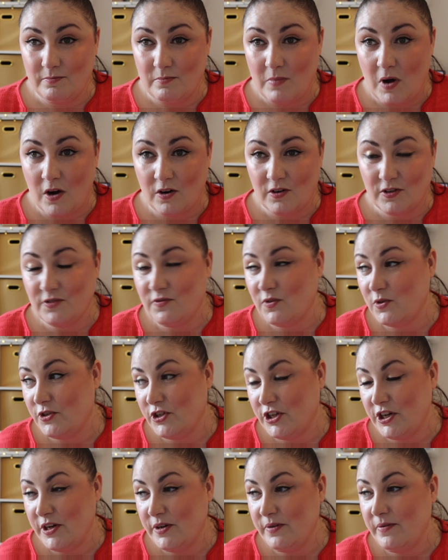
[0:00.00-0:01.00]
Margaret of
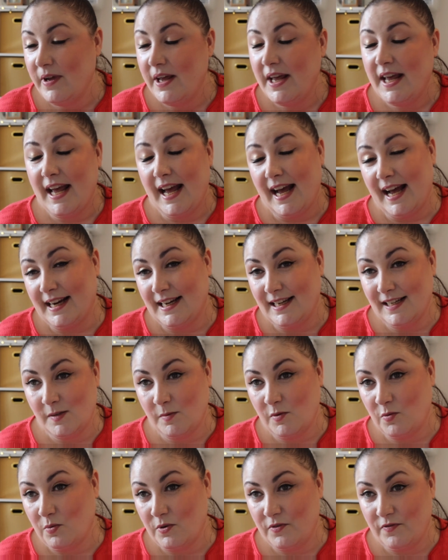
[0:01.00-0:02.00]
Anjou and
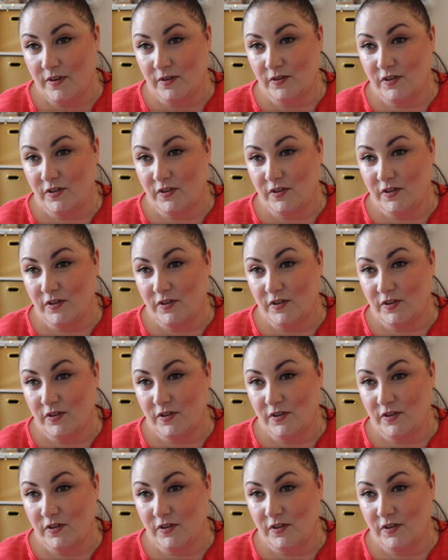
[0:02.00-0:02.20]
Elizabeth Woodville.